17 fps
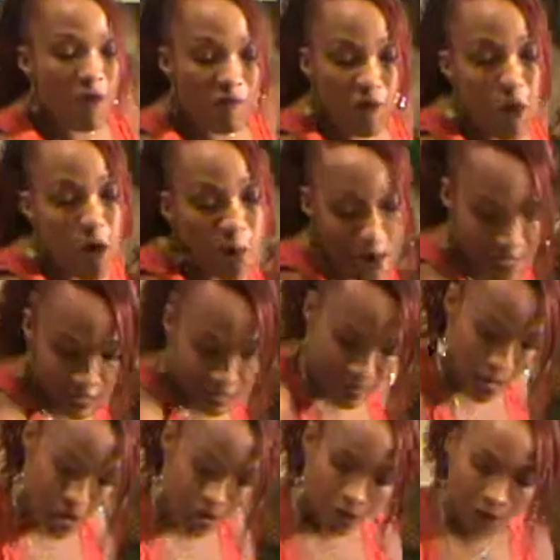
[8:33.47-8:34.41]
For
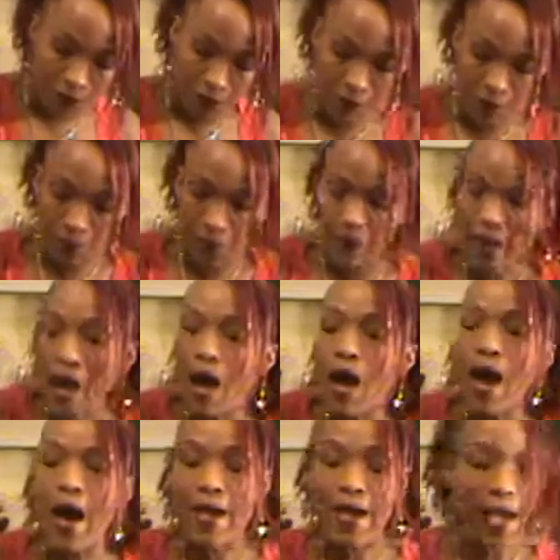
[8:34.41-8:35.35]
myself,
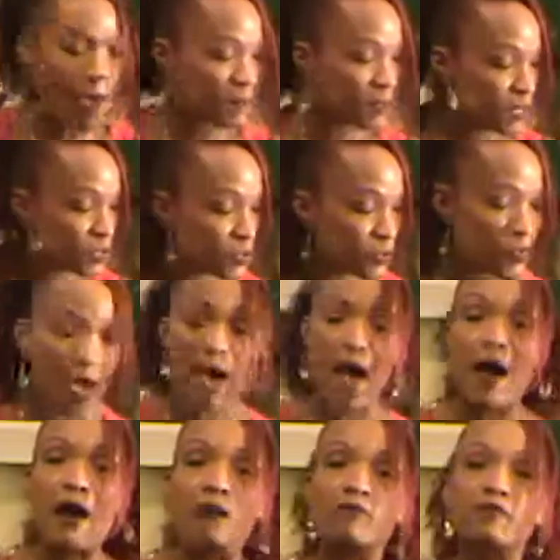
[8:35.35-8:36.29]
I happen to
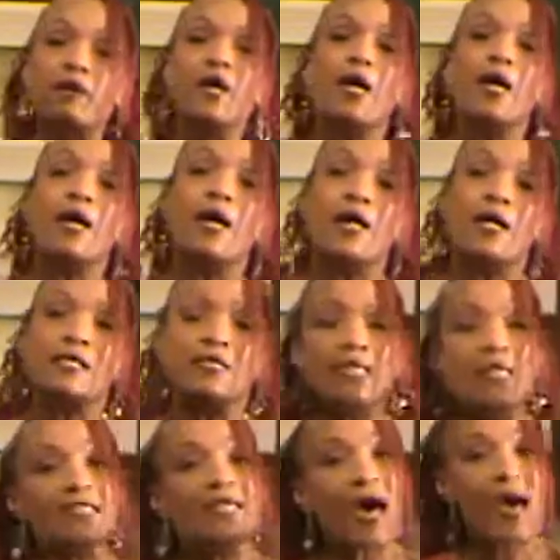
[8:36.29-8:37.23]
have,
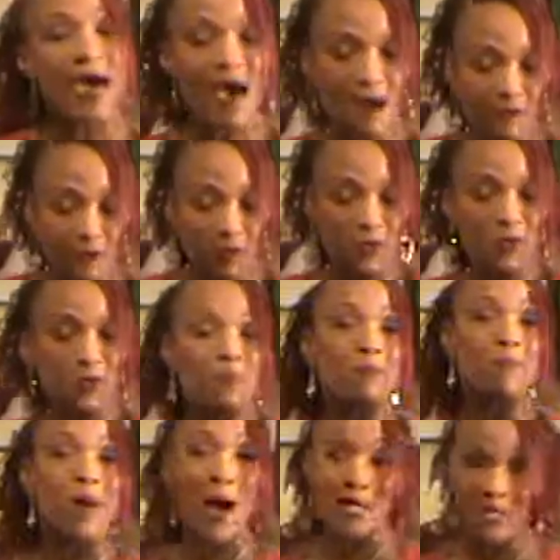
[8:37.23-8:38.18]
since I have to
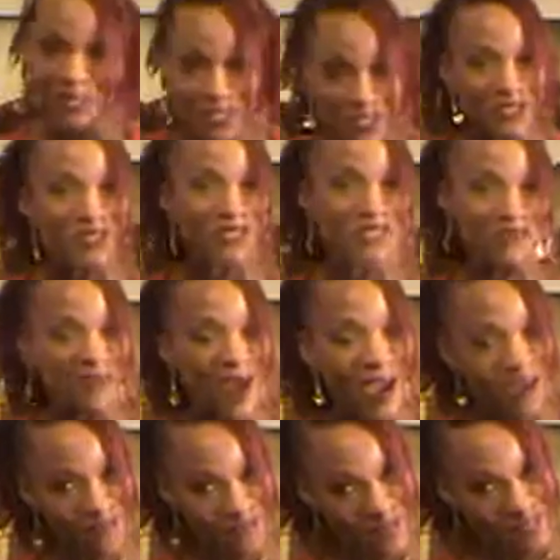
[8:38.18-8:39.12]
bodlicious
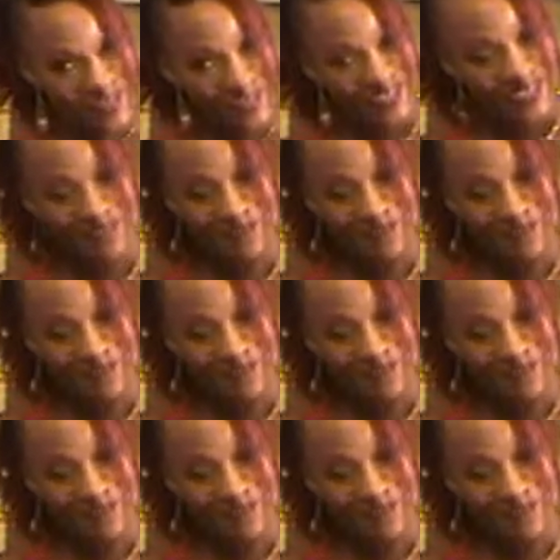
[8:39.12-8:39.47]
everything,